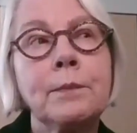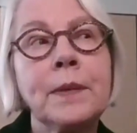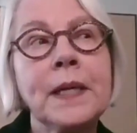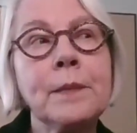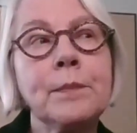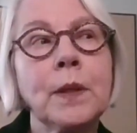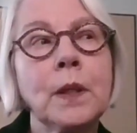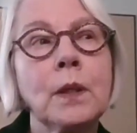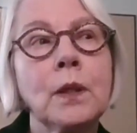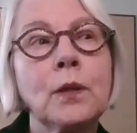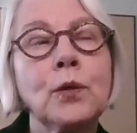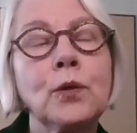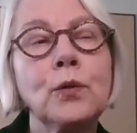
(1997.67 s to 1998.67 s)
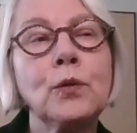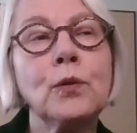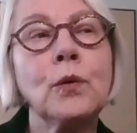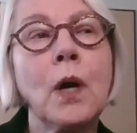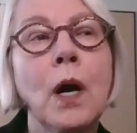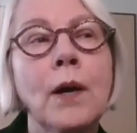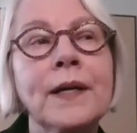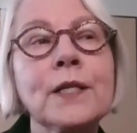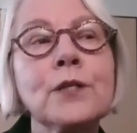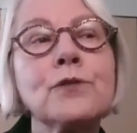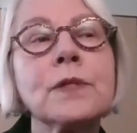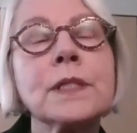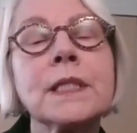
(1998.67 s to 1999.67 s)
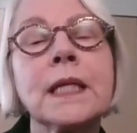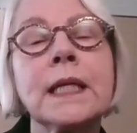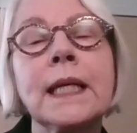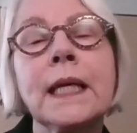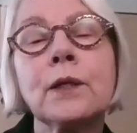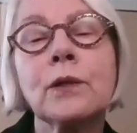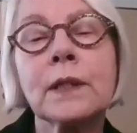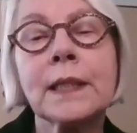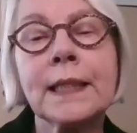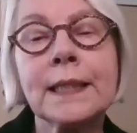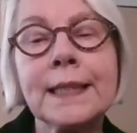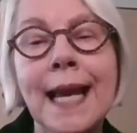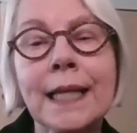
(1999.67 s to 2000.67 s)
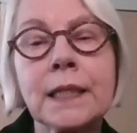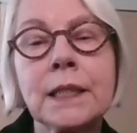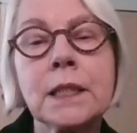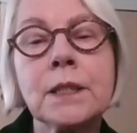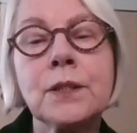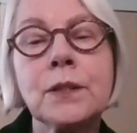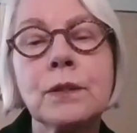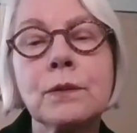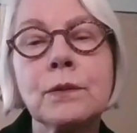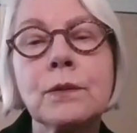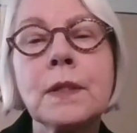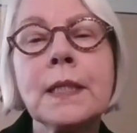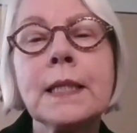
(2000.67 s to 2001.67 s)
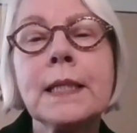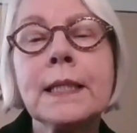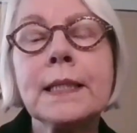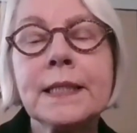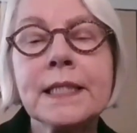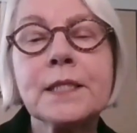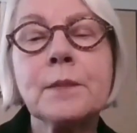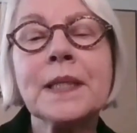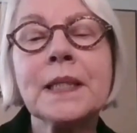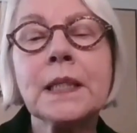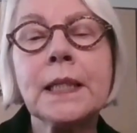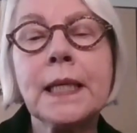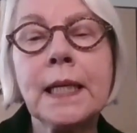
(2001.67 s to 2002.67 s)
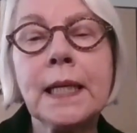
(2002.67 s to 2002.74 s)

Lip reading: people who are interested in or connected to disabled